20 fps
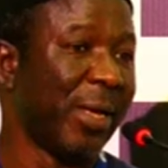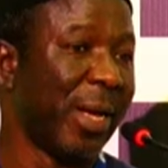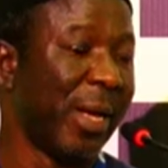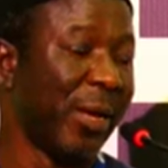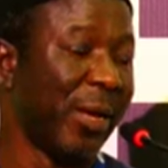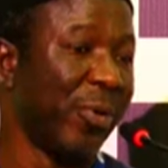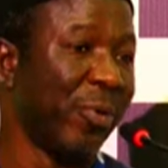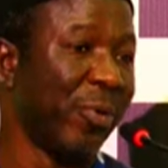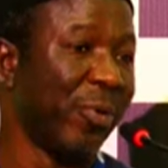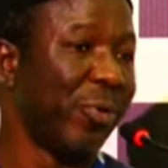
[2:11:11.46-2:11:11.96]
I
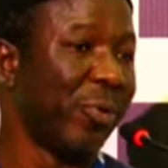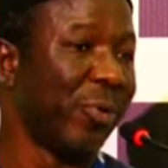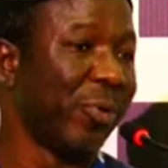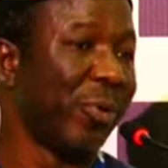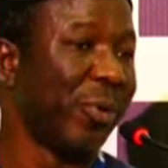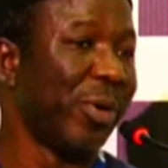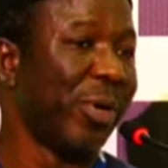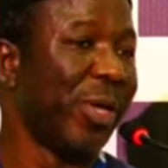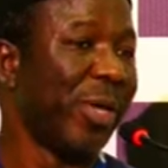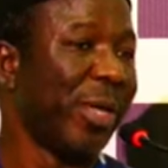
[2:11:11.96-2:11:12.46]
know,
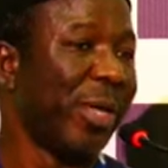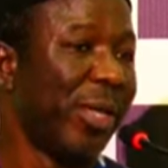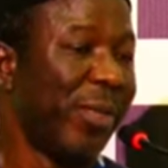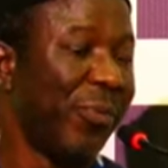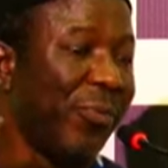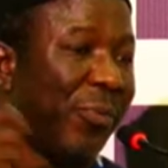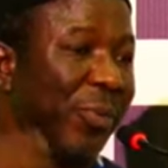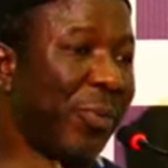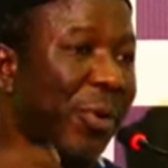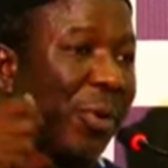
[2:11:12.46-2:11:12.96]

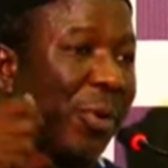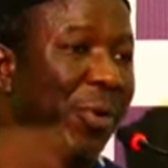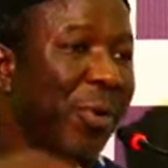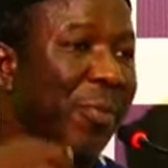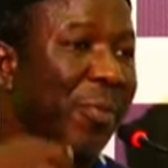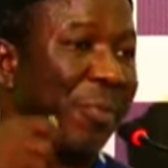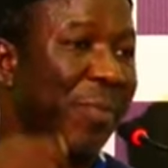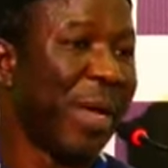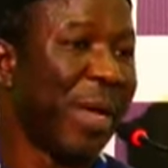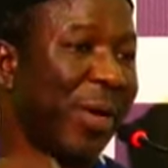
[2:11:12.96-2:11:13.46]
if you don't
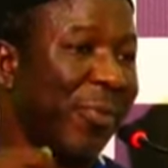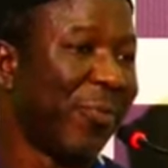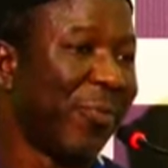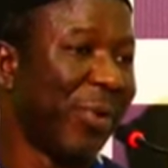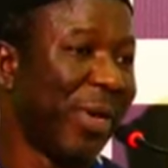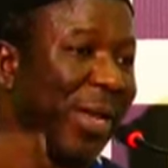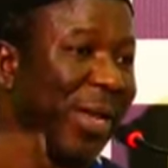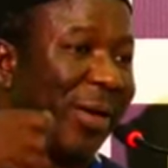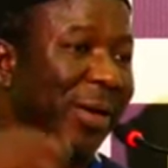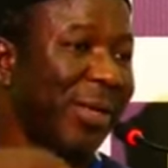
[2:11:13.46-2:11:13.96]
come back
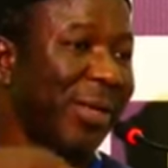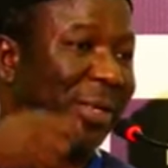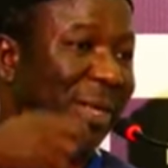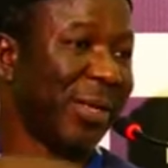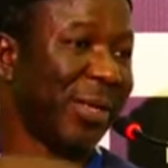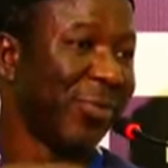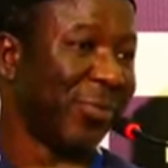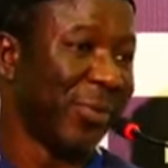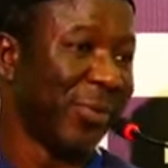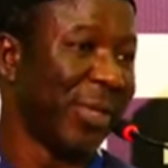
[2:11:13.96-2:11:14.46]
for that
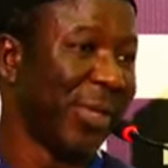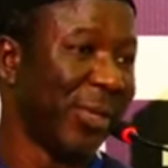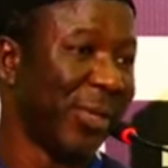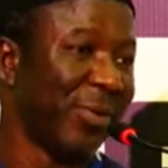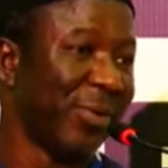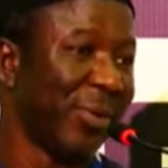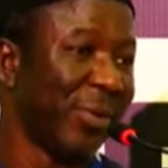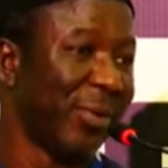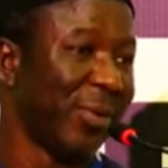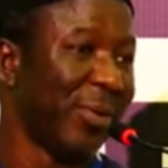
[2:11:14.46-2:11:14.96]

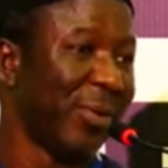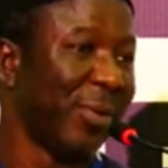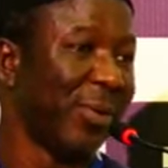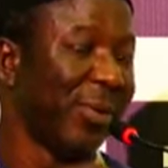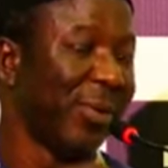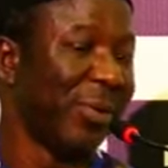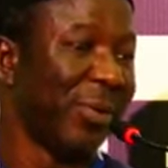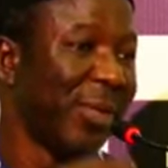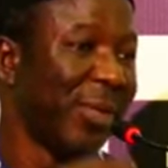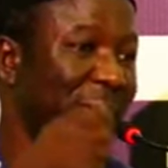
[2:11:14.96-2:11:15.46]
recertification,
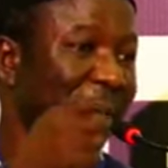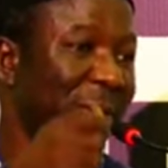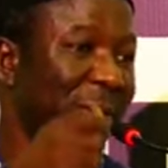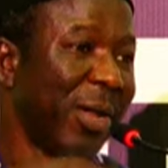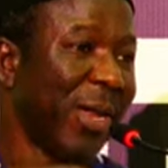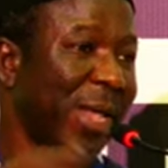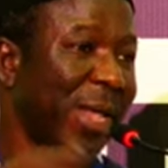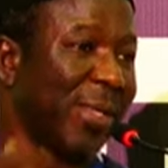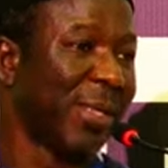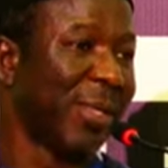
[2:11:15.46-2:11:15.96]
your
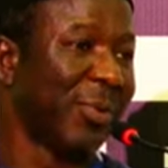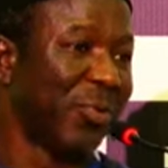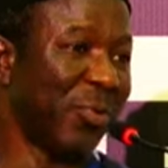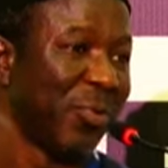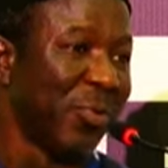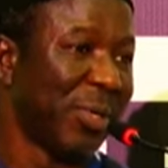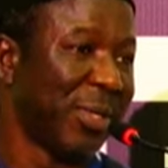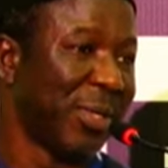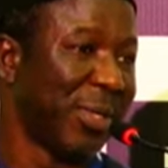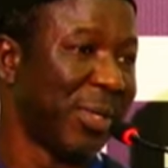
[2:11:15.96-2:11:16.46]
license
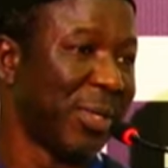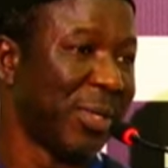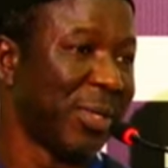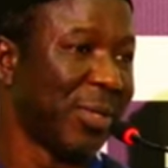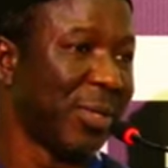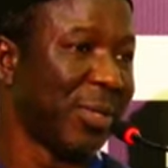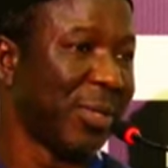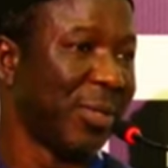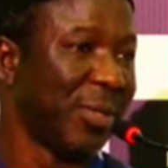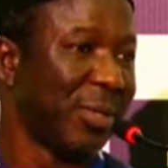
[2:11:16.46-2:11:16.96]
will be
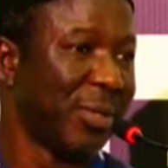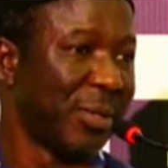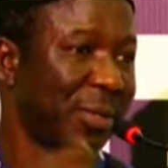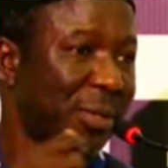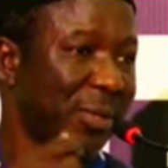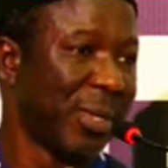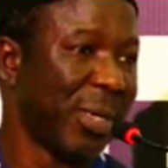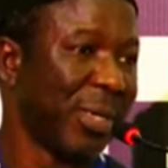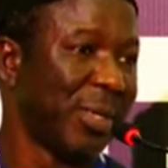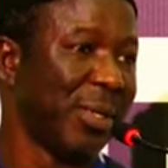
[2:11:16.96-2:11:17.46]
seized.
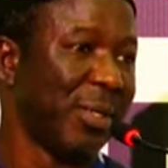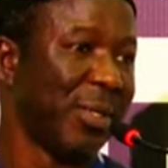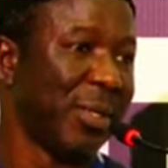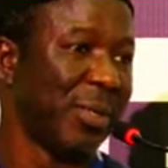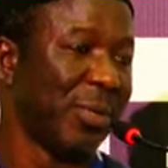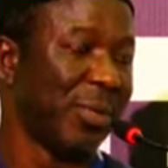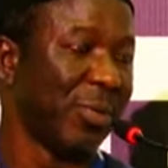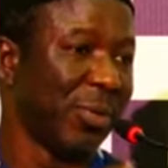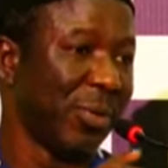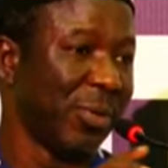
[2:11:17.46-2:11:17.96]
So that is
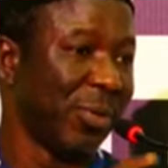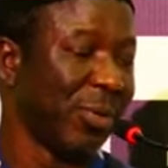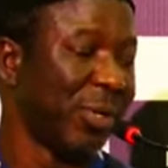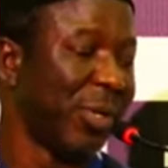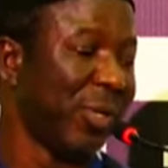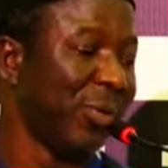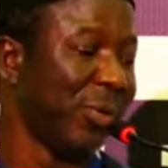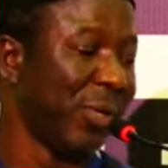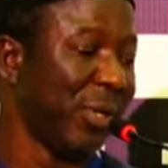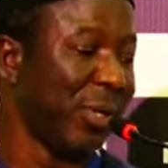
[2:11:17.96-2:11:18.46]
it. So it's not
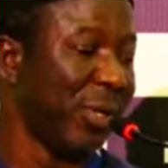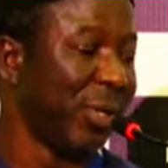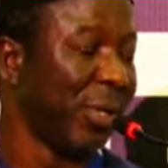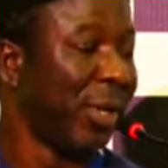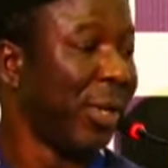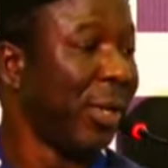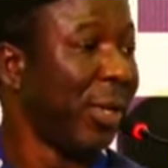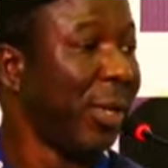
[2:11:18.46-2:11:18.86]
the training.